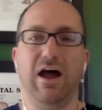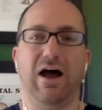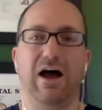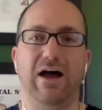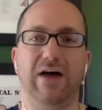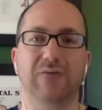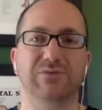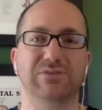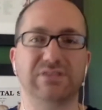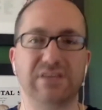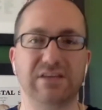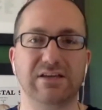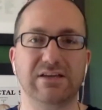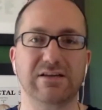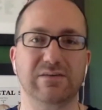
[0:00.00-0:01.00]
I was
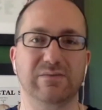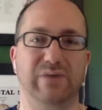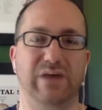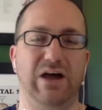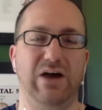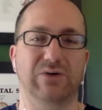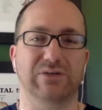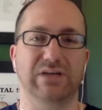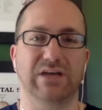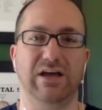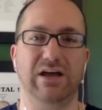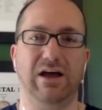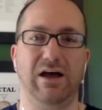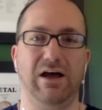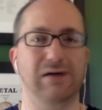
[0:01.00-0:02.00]
thinking about
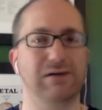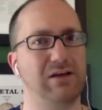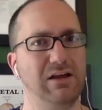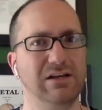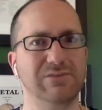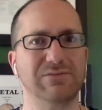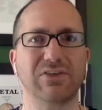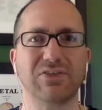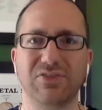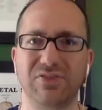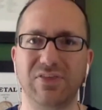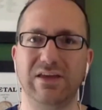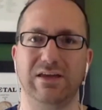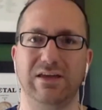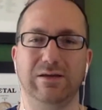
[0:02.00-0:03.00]
kind of a
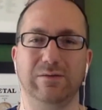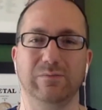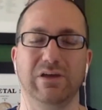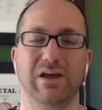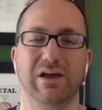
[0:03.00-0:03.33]
theme.